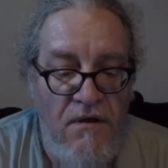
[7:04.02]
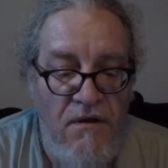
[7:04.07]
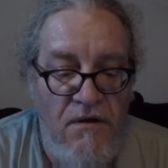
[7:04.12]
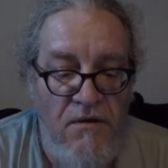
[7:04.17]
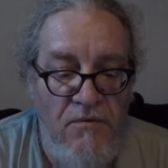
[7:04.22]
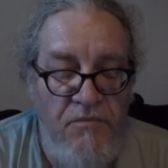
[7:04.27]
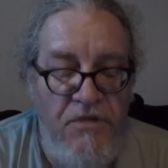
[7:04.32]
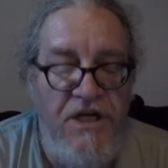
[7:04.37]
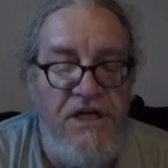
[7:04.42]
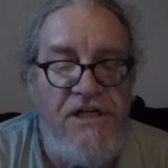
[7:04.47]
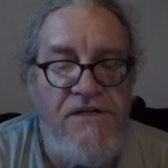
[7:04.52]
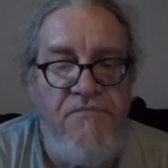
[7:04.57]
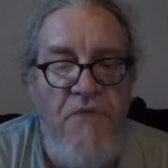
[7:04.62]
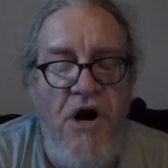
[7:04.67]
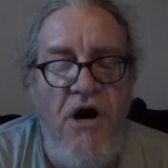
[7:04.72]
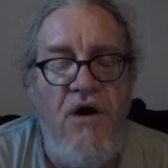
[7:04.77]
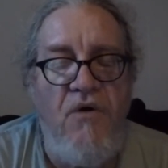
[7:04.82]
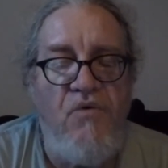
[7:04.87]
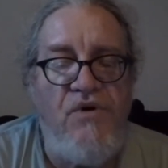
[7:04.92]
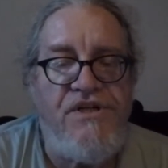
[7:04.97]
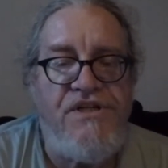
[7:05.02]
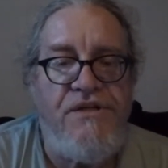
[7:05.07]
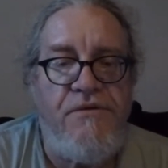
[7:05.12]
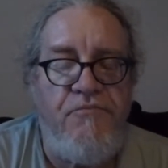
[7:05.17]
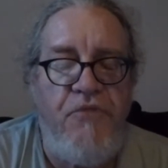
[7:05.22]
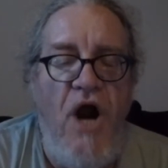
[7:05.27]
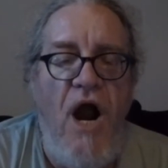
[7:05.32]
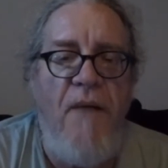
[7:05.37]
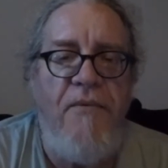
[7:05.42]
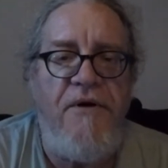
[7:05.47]
Because Mark was the
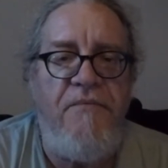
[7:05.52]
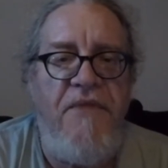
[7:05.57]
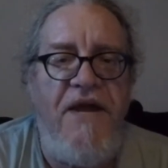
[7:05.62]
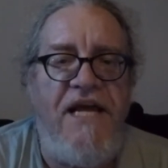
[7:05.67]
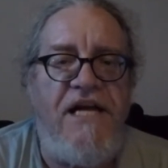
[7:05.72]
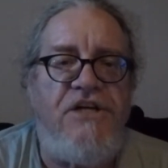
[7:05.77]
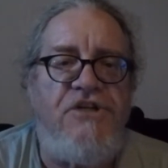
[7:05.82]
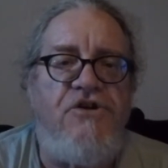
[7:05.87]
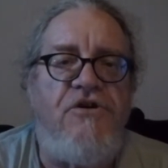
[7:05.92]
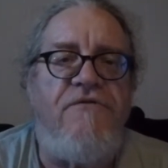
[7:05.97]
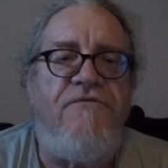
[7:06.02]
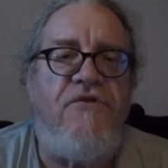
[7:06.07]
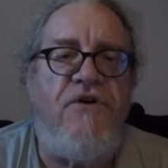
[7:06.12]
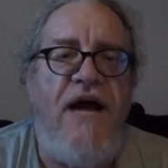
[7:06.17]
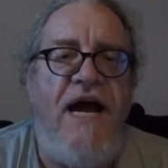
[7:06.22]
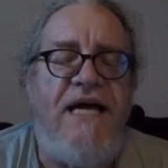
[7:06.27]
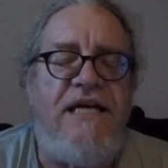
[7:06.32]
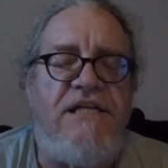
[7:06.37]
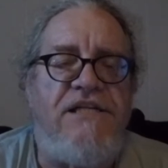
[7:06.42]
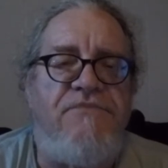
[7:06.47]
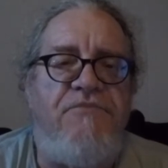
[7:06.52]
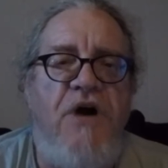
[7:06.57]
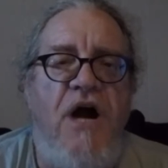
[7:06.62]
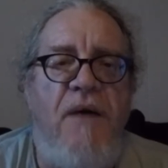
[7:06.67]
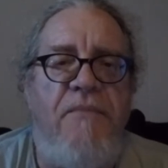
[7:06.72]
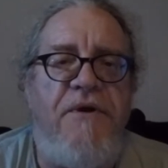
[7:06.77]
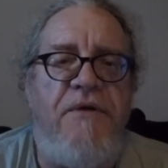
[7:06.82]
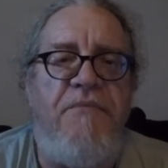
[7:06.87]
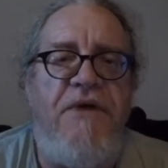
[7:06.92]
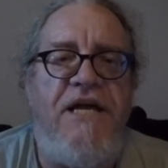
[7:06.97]
property manager for Atlas
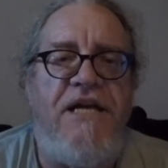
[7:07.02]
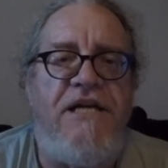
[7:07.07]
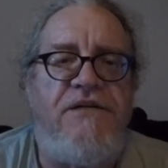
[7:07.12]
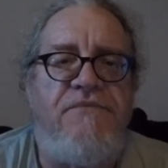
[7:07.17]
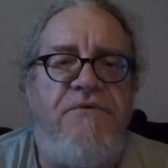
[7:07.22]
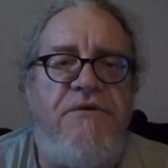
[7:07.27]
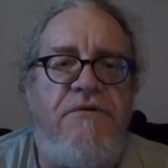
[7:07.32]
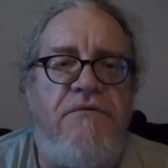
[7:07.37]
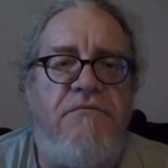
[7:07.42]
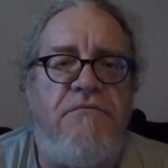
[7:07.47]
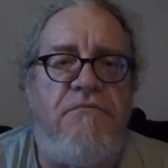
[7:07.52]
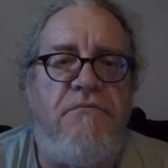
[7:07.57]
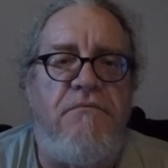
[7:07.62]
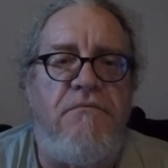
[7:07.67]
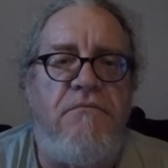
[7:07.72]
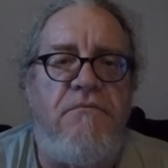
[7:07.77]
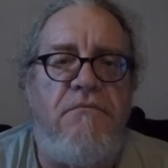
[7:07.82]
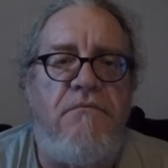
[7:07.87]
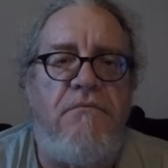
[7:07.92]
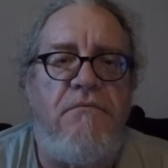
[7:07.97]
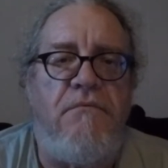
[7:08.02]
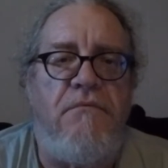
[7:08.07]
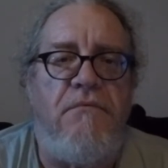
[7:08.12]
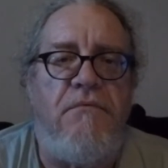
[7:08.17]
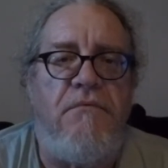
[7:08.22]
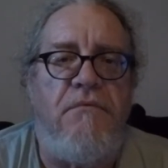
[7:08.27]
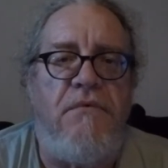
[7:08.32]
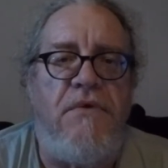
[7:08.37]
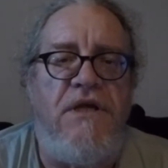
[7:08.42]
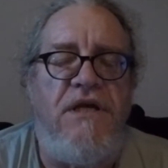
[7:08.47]
Property Management,
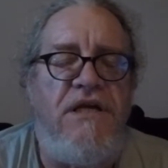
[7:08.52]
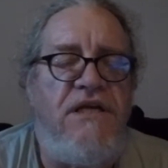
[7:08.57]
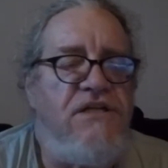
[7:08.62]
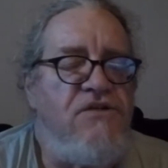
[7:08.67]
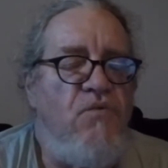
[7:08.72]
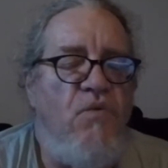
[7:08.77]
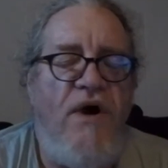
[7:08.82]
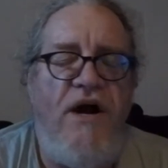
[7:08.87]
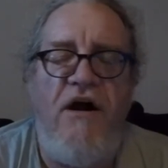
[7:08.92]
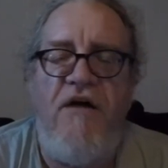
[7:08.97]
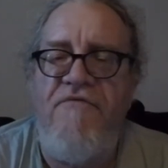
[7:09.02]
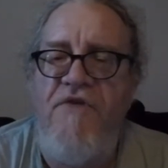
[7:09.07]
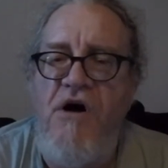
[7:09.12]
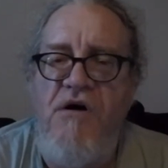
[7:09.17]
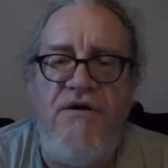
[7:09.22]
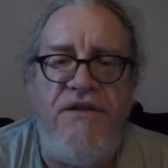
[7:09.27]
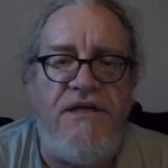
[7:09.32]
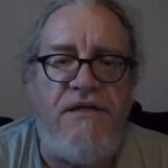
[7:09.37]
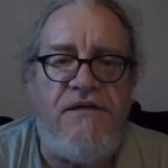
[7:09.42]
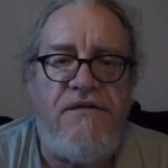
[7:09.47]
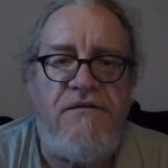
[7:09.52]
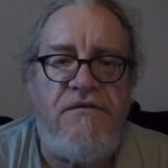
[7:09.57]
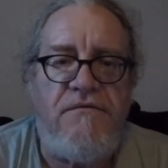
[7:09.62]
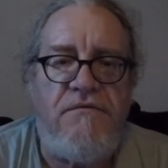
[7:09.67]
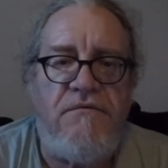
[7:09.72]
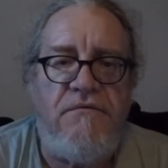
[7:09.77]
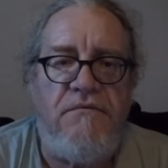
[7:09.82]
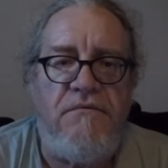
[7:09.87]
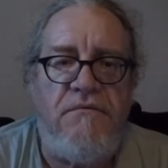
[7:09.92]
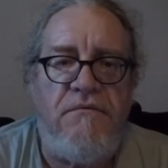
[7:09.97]
he's aware of all this,
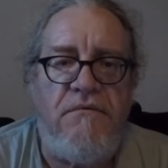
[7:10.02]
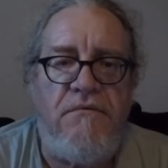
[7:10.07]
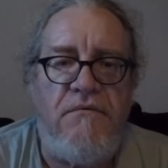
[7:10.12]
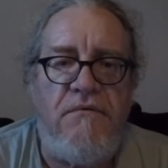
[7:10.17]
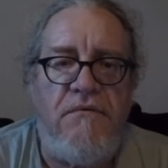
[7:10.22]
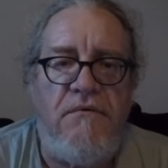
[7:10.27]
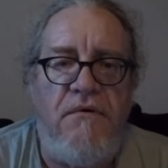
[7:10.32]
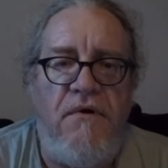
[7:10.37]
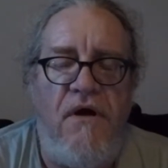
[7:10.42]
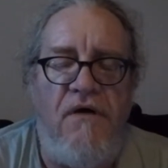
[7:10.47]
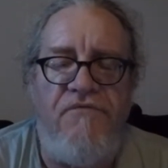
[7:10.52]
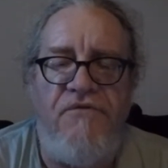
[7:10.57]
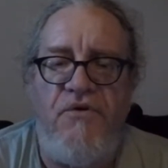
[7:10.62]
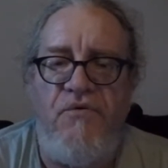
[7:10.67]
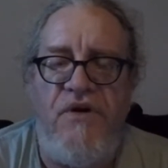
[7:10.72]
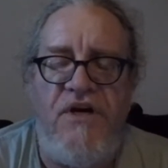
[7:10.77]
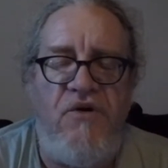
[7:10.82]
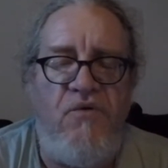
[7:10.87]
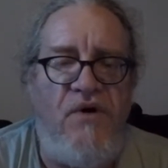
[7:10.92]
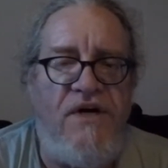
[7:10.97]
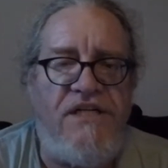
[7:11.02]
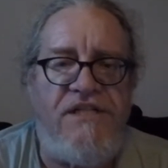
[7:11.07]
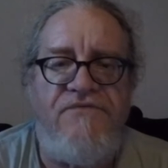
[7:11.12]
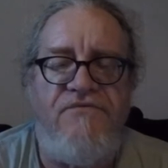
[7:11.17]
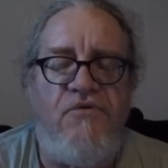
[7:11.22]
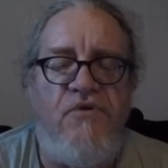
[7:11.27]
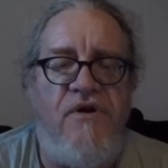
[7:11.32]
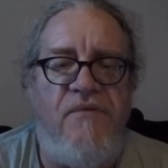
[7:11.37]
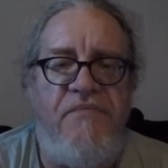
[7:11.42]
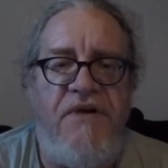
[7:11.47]
of the requests for
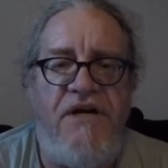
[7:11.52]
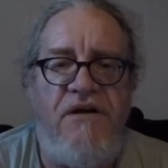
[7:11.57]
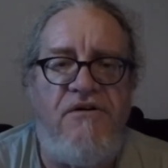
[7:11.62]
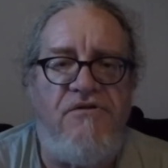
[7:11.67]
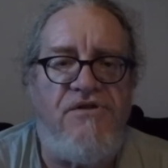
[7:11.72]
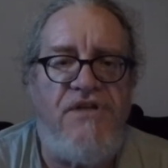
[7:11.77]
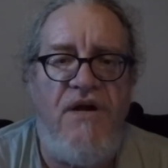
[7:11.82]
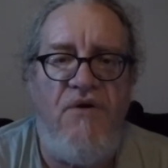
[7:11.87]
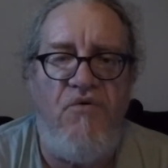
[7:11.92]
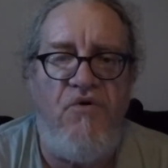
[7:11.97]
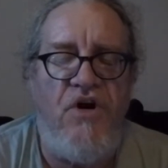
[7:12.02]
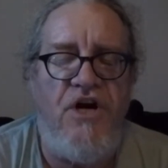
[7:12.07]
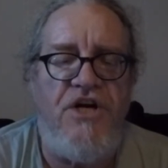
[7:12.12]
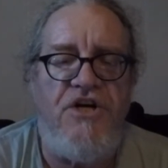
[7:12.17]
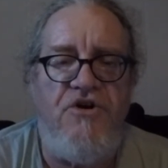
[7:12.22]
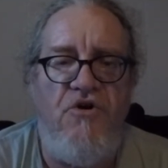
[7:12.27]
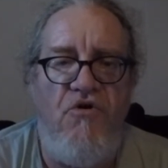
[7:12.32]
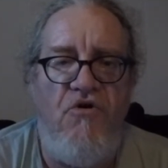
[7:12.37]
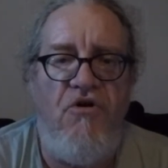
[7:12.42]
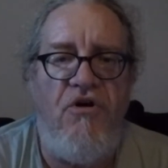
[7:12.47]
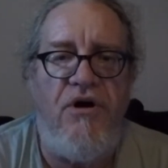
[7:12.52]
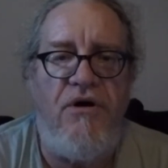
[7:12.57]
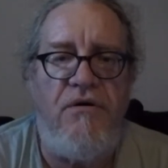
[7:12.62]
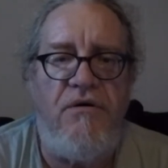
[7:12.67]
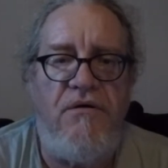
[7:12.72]
repairs that were ignored,